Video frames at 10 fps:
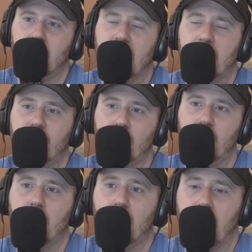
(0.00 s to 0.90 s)
Like, really? if you,
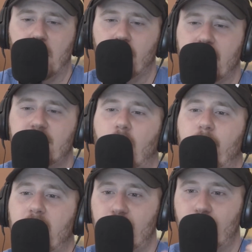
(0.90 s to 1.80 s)
I don't think so,
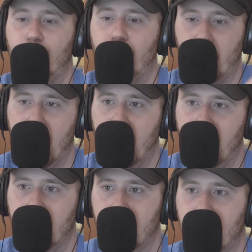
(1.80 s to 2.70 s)
because your
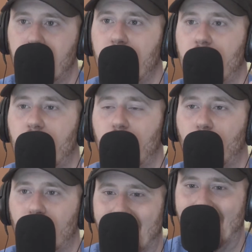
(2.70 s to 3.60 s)
brain
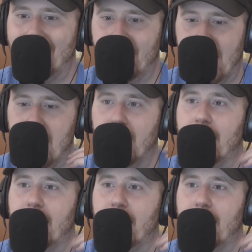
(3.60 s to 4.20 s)
will not, not